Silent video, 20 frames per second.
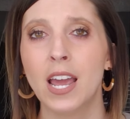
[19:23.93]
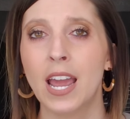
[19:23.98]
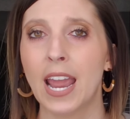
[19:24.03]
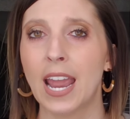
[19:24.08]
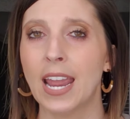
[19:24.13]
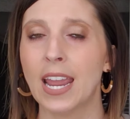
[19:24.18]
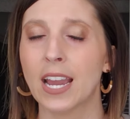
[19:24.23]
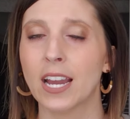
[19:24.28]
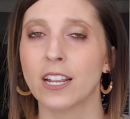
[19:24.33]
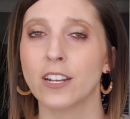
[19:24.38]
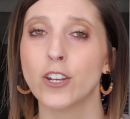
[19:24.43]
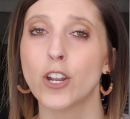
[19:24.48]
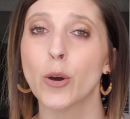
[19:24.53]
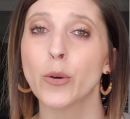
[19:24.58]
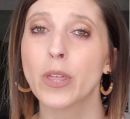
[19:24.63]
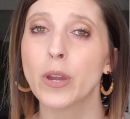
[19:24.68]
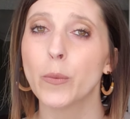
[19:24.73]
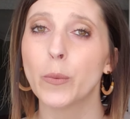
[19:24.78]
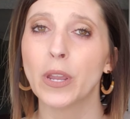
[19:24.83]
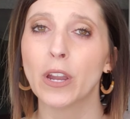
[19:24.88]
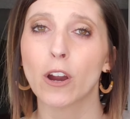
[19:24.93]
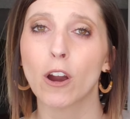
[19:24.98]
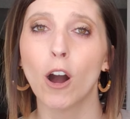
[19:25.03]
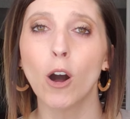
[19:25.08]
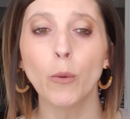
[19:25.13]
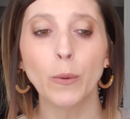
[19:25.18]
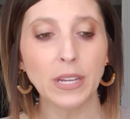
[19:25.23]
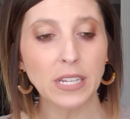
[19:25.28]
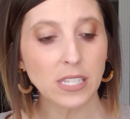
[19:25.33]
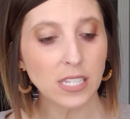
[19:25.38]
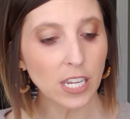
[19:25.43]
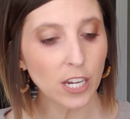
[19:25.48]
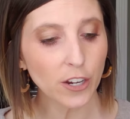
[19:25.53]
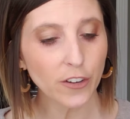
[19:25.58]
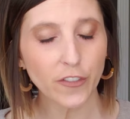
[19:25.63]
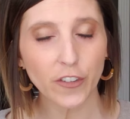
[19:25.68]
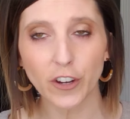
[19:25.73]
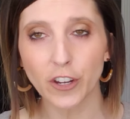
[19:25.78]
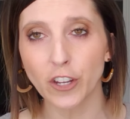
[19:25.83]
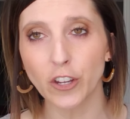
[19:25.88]
And know that we are always here
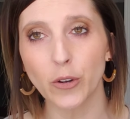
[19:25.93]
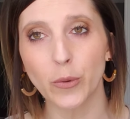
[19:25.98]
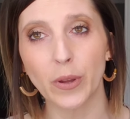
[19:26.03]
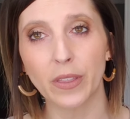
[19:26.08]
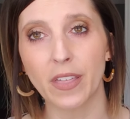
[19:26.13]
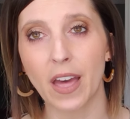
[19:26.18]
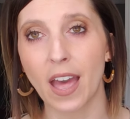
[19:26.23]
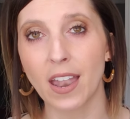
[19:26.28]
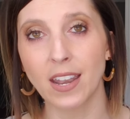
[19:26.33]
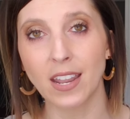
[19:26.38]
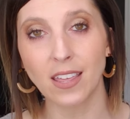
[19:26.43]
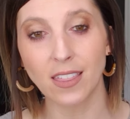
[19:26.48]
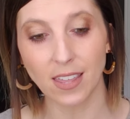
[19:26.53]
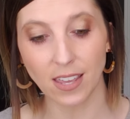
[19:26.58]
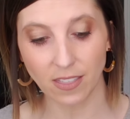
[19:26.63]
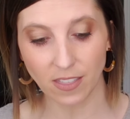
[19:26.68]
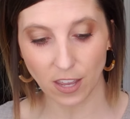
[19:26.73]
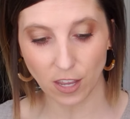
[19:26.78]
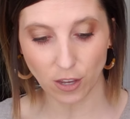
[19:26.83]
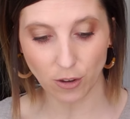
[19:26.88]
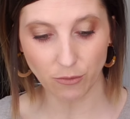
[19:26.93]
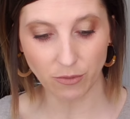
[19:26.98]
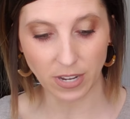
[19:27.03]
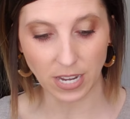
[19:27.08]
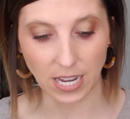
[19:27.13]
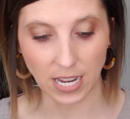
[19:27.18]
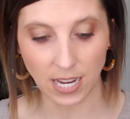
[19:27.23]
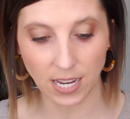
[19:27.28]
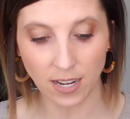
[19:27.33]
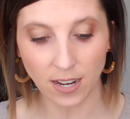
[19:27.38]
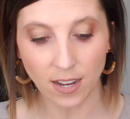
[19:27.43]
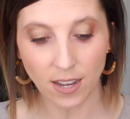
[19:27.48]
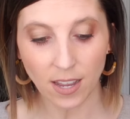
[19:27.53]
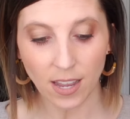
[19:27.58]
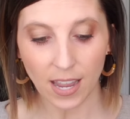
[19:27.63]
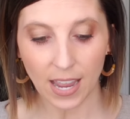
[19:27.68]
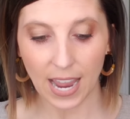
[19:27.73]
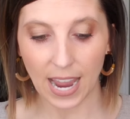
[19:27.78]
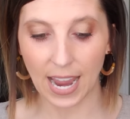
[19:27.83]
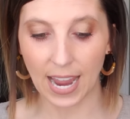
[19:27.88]
for you with anything that you need.
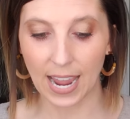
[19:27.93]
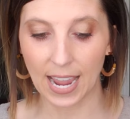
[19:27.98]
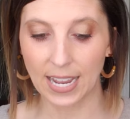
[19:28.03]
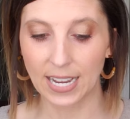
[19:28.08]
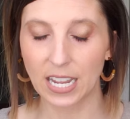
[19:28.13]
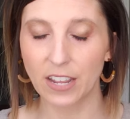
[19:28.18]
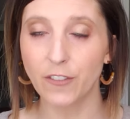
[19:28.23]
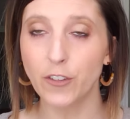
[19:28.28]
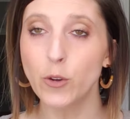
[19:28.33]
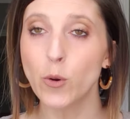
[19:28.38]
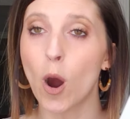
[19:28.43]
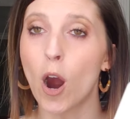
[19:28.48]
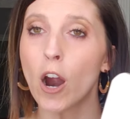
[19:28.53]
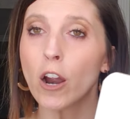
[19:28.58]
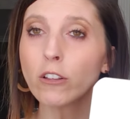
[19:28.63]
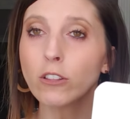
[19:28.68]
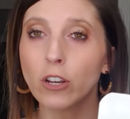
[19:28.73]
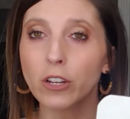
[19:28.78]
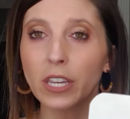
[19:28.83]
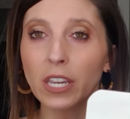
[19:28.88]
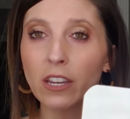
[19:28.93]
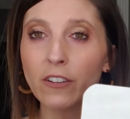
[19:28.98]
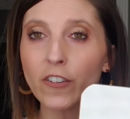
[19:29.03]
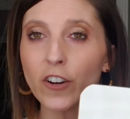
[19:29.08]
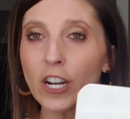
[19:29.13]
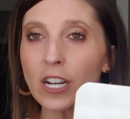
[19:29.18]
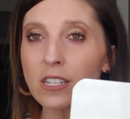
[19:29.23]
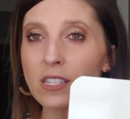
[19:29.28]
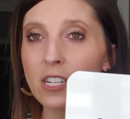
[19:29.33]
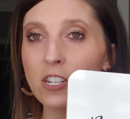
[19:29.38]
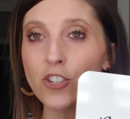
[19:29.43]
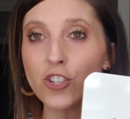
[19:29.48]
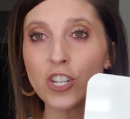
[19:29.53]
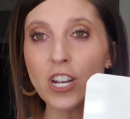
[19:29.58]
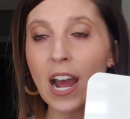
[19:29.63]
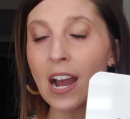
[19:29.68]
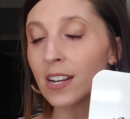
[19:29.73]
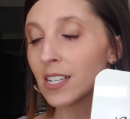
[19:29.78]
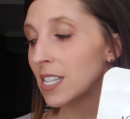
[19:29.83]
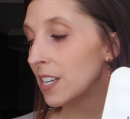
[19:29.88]
And if you are looking for extension
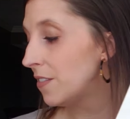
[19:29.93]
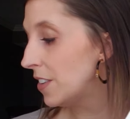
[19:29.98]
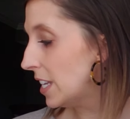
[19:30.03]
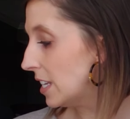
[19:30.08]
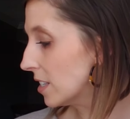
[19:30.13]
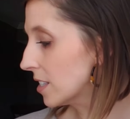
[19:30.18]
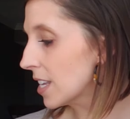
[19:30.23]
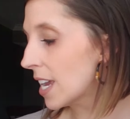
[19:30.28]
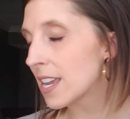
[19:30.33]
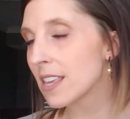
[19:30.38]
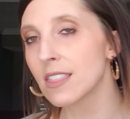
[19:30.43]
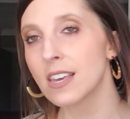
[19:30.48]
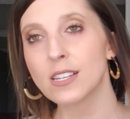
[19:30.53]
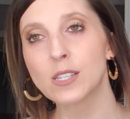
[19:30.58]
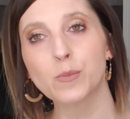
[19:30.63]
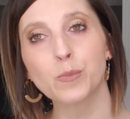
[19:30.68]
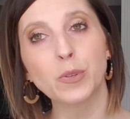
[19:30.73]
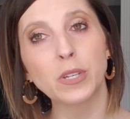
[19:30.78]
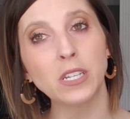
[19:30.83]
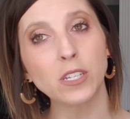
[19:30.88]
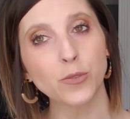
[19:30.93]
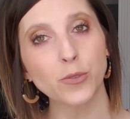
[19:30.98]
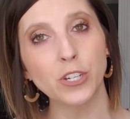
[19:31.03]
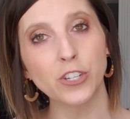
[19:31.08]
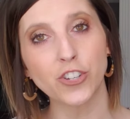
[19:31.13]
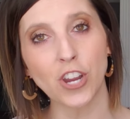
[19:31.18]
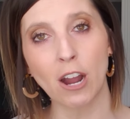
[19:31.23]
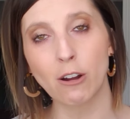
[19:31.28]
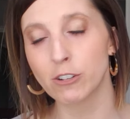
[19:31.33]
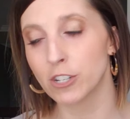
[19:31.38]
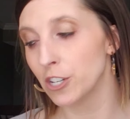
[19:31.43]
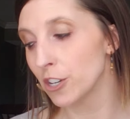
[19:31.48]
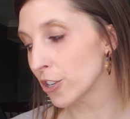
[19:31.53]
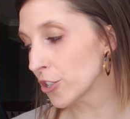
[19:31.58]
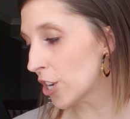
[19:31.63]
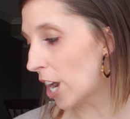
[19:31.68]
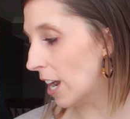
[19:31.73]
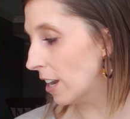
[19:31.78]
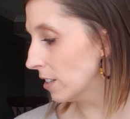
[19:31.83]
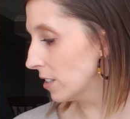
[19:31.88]
activities like this, please reach out to your
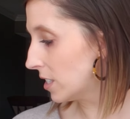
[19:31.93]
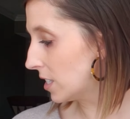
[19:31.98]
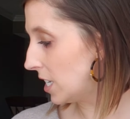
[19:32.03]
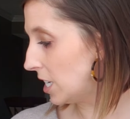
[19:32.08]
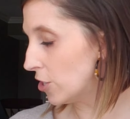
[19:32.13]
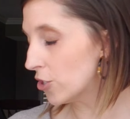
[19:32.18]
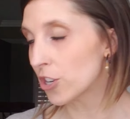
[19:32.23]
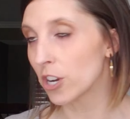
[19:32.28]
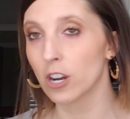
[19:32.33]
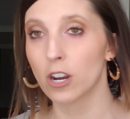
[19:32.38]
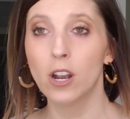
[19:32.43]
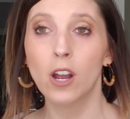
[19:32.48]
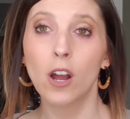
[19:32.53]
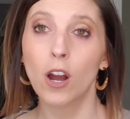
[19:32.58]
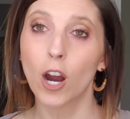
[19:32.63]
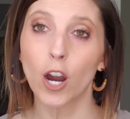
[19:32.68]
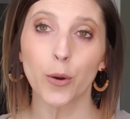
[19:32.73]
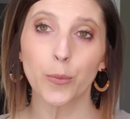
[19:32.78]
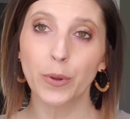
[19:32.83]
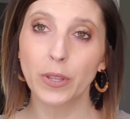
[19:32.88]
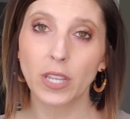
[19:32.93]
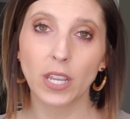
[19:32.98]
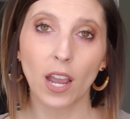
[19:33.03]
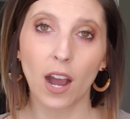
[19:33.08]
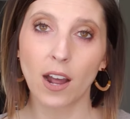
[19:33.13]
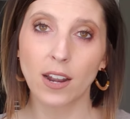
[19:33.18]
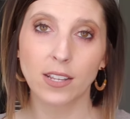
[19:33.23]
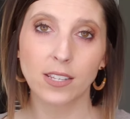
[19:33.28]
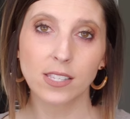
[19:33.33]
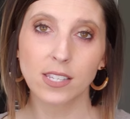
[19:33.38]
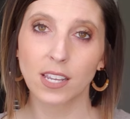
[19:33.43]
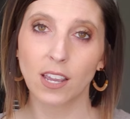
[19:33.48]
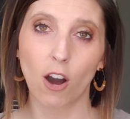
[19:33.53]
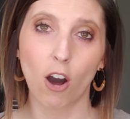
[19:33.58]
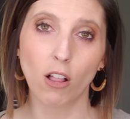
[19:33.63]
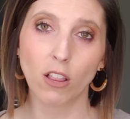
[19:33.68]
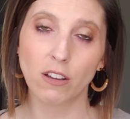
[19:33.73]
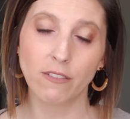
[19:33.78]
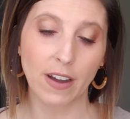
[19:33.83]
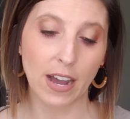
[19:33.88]
child's teacher, or really honestly,
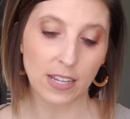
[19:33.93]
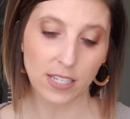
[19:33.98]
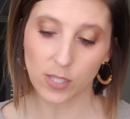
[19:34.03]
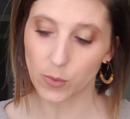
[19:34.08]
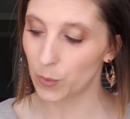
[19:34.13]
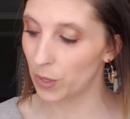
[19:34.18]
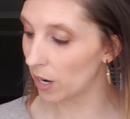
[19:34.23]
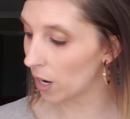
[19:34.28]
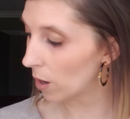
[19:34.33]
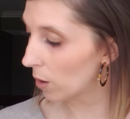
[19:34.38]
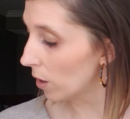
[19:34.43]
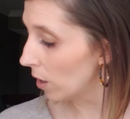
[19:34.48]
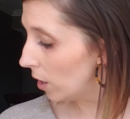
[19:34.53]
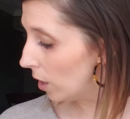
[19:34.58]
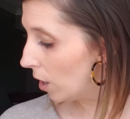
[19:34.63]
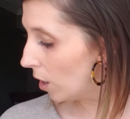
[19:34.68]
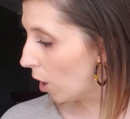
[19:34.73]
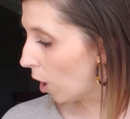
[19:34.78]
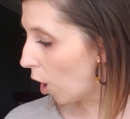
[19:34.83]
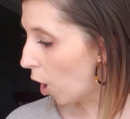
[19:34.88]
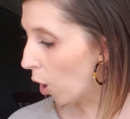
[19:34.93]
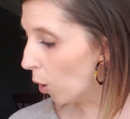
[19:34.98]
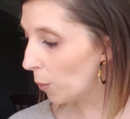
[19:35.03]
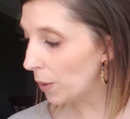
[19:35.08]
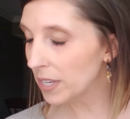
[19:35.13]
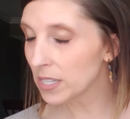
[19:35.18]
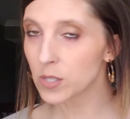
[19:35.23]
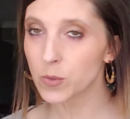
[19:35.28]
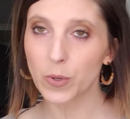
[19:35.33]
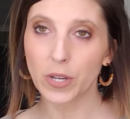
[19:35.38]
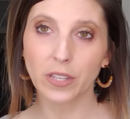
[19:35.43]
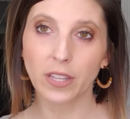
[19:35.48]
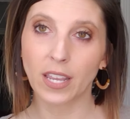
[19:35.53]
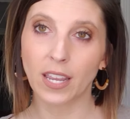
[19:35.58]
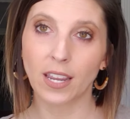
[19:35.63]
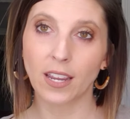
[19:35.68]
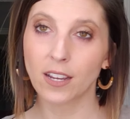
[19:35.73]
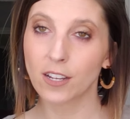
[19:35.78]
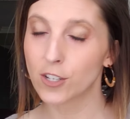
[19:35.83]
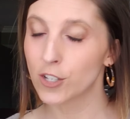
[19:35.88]
all of us. We are always
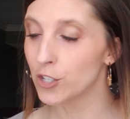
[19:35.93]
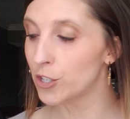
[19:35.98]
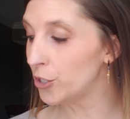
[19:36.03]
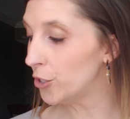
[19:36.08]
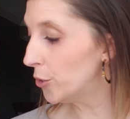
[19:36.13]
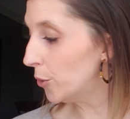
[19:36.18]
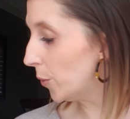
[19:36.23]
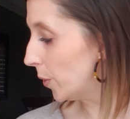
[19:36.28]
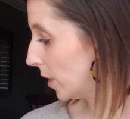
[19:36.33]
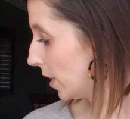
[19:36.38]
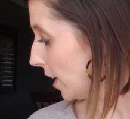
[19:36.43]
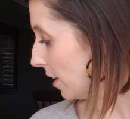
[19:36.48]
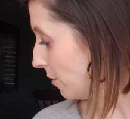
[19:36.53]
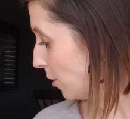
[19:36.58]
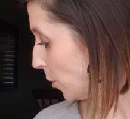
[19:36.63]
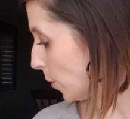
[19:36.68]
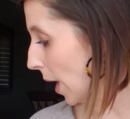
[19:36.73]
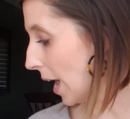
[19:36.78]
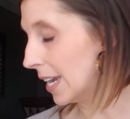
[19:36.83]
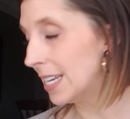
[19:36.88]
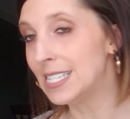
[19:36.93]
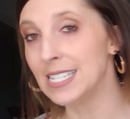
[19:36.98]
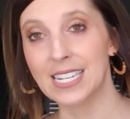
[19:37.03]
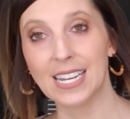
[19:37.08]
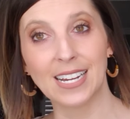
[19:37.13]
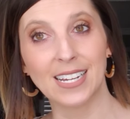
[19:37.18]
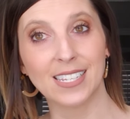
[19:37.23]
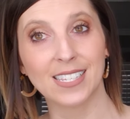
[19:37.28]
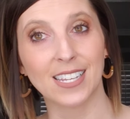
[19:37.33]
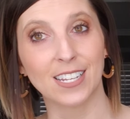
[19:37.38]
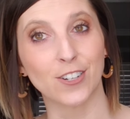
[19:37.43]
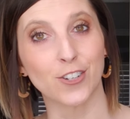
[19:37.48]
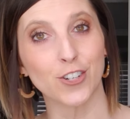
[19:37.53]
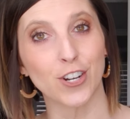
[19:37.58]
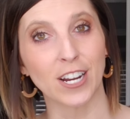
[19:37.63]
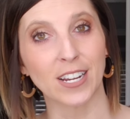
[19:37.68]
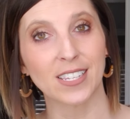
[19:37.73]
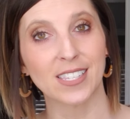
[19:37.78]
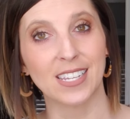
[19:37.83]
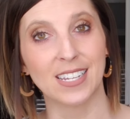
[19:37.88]
willing to give you ideas and
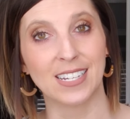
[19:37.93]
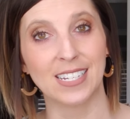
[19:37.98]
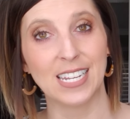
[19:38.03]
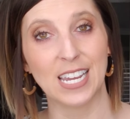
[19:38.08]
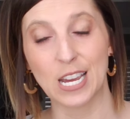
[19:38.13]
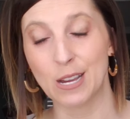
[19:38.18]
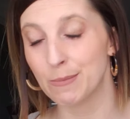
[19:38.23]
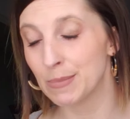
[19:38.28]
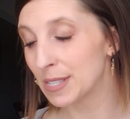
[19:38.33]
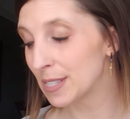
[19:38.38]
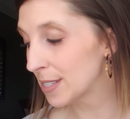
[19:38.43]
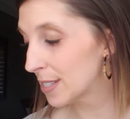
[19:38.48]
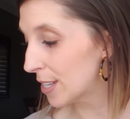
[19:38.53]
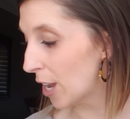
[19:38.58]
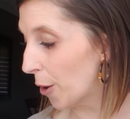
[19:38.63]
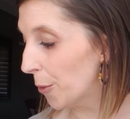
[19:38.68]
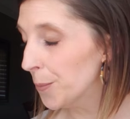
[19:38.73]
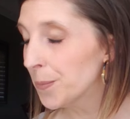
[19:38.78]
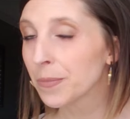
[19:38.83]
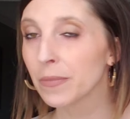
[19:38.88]
tricks and tips. So